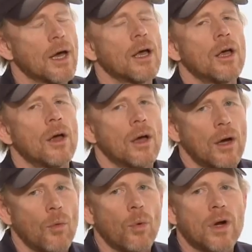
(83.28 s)
yeah. to do.
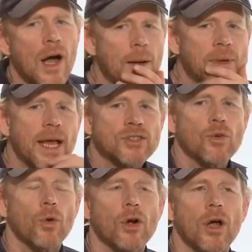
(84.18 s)
Well, comedy has
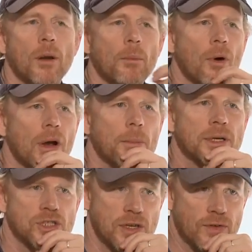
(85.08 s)
to work on a, on a
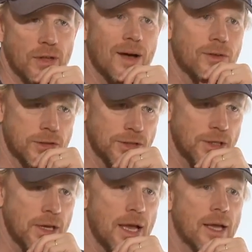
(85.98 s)
bunch of different
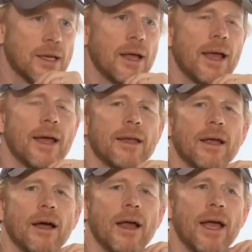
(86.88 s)
levels, and
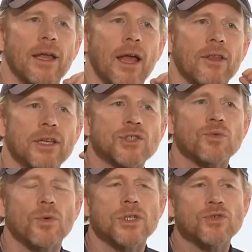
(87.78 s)
and uh, and and
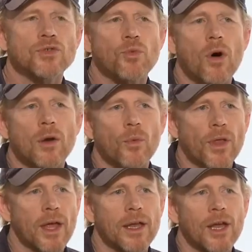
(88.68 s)
this this was one
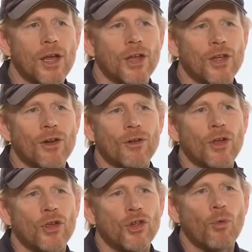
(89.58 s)
that, you know,
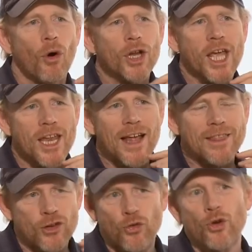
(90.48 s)
you want to get
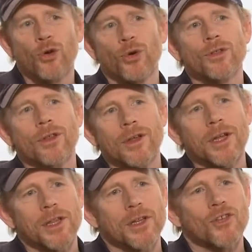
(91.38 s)
at the truth
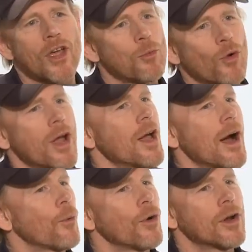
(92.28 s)
the same way
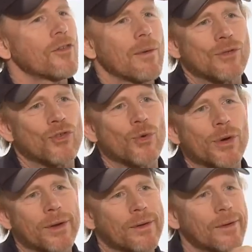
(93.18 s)
I would if I was
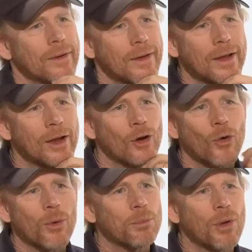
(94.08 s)
doing, you
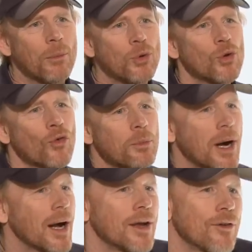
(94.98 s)
know, A Beautiful
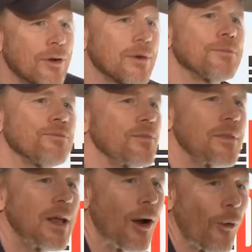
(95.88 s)
Mind or
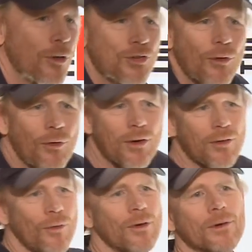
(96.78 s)
you know or so
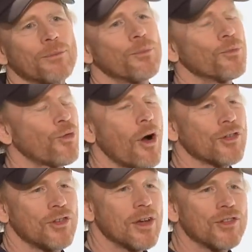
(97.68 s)
or or
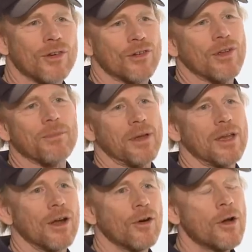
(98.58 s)
Frost/Nixon or something,
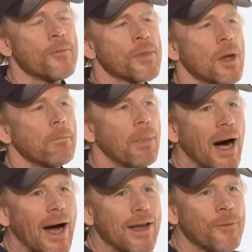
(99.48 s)
you know, right.
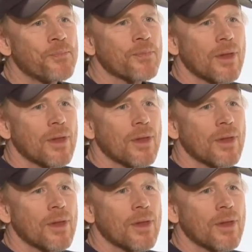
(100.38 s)
but